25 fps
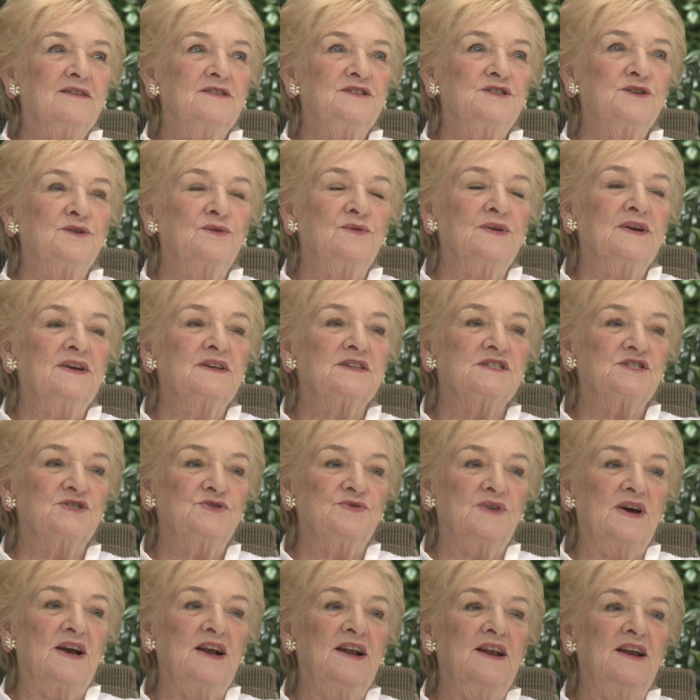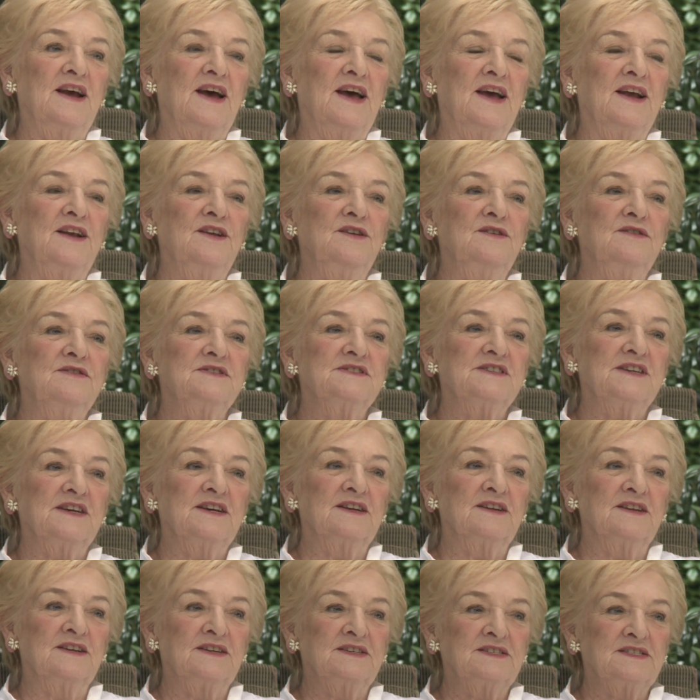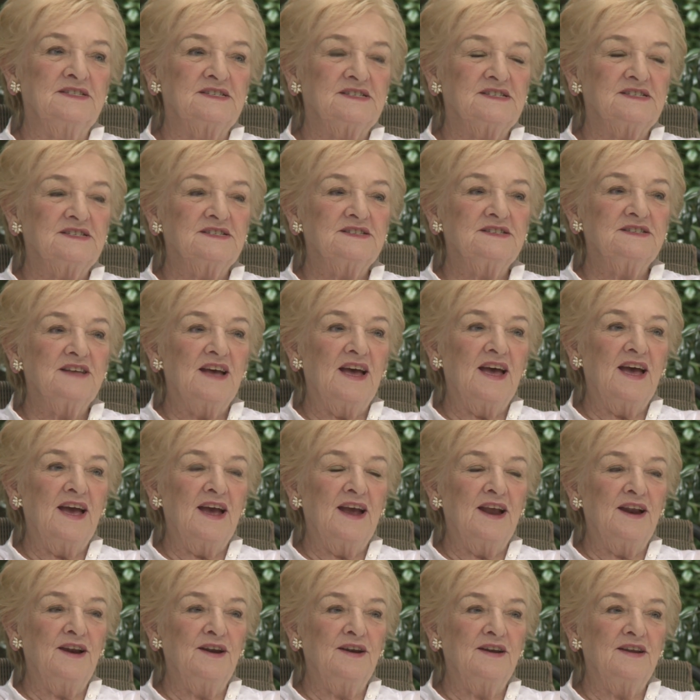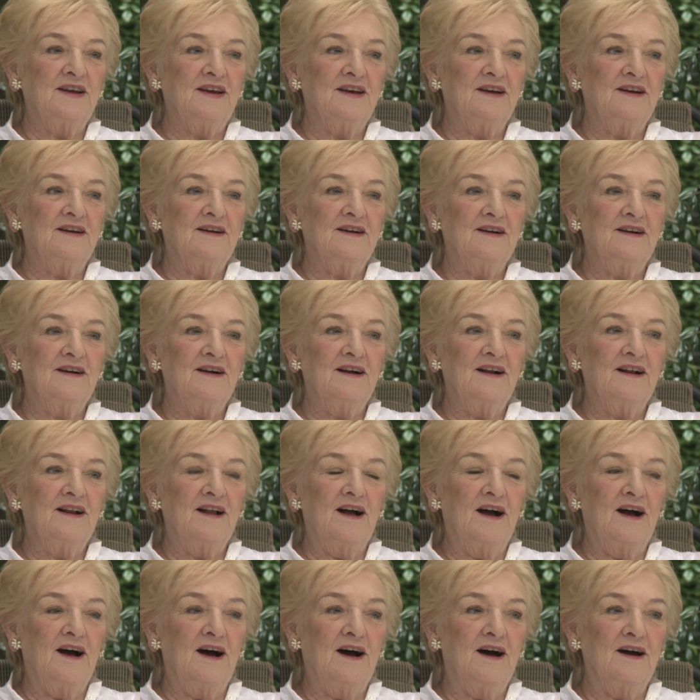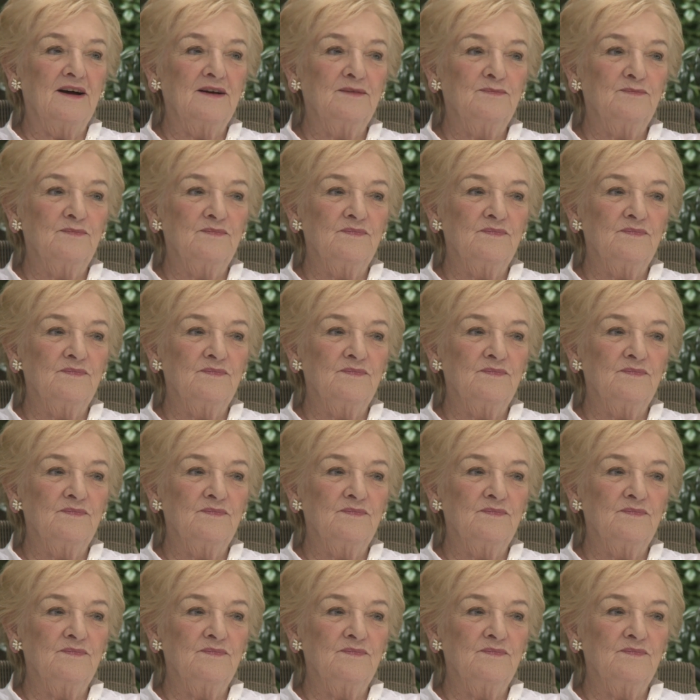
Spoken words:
touring Australia and New Zealand, and my